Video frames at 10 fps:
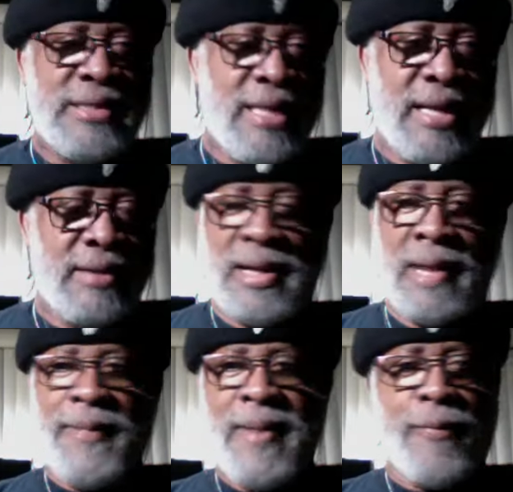it.
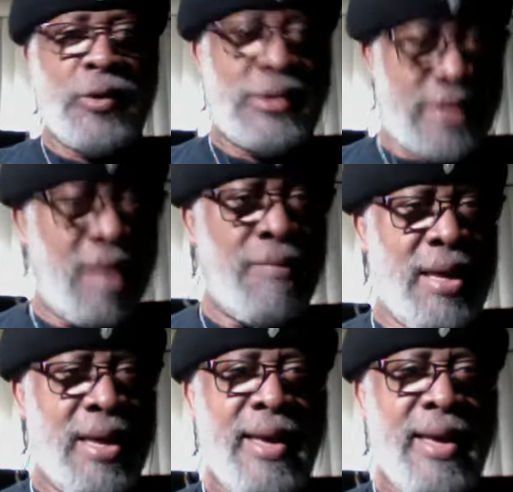And people would tell
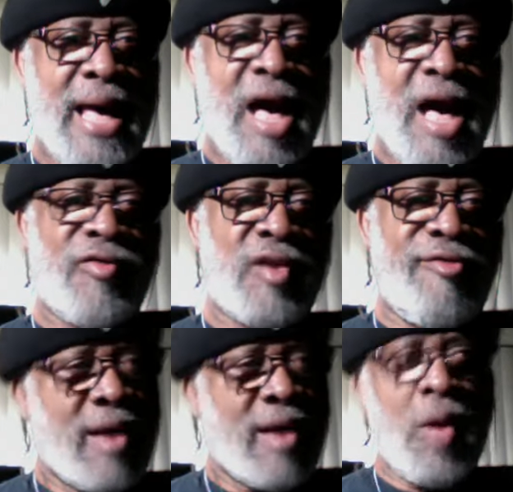me after the
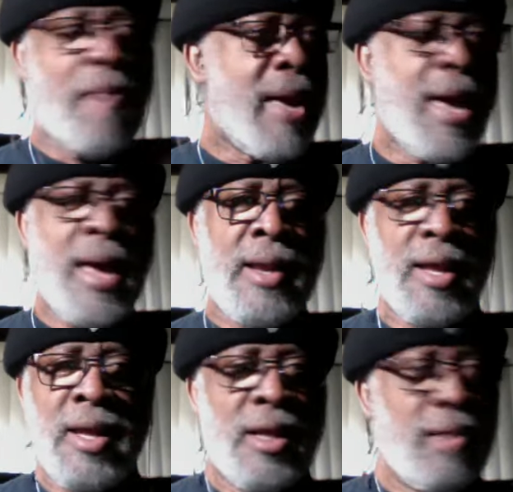fact, well, man,
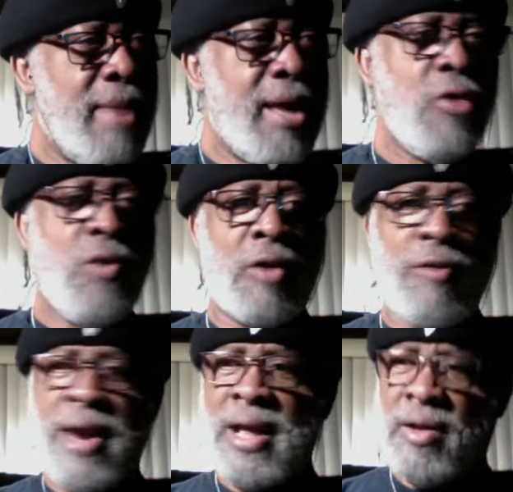you were
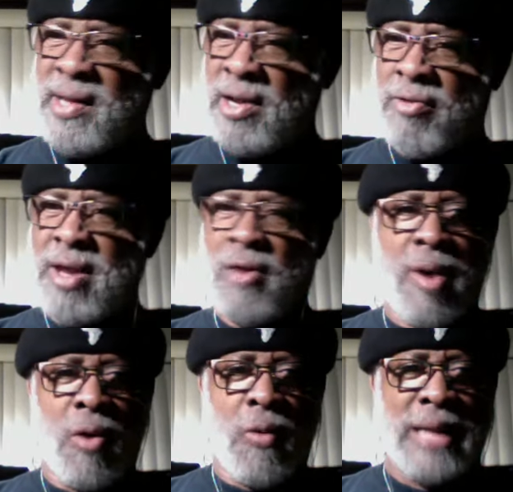great. I said, great
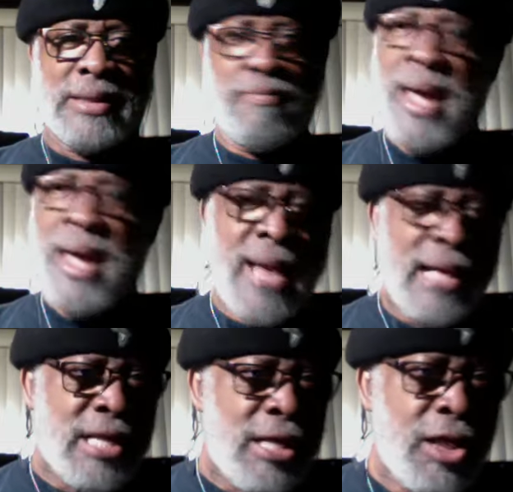about what? Man, that
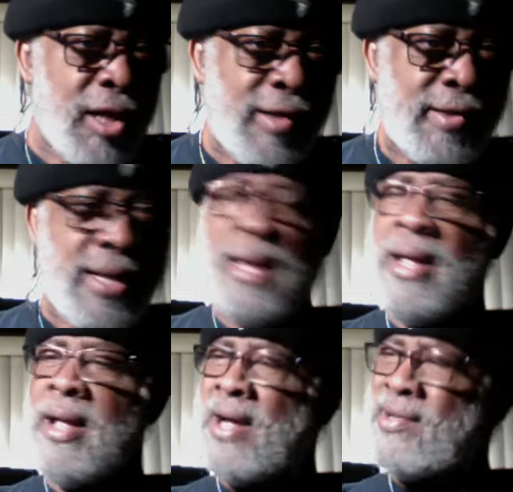thing you just did.
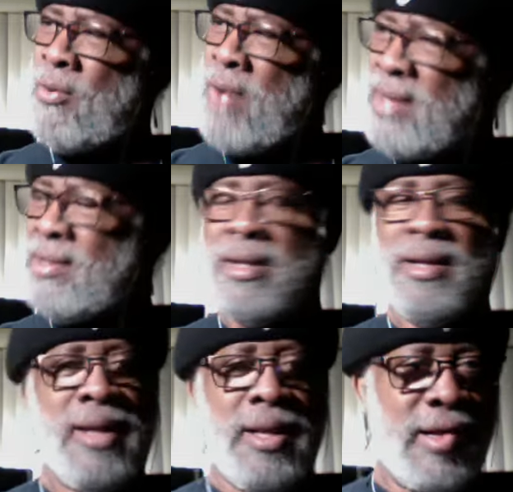I said, what? You
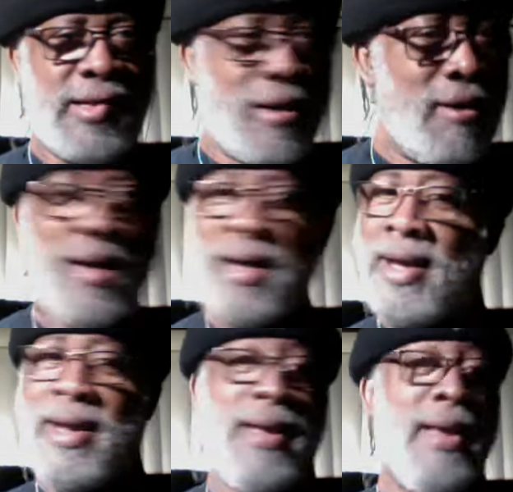know, so
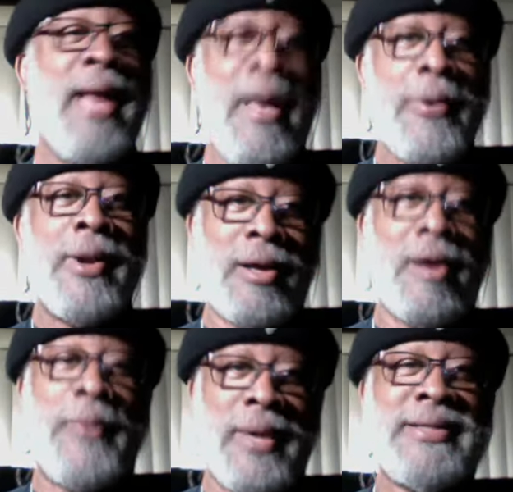it happened a
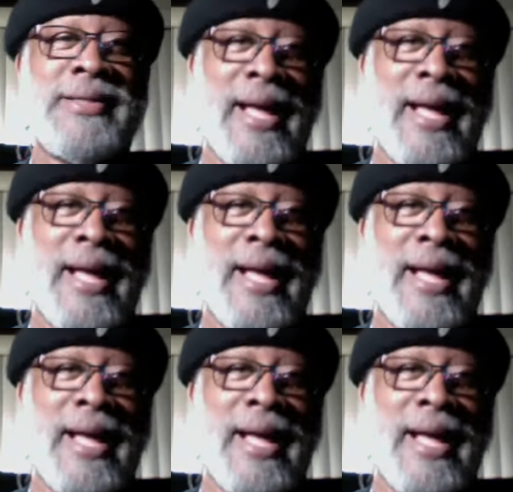couple of times.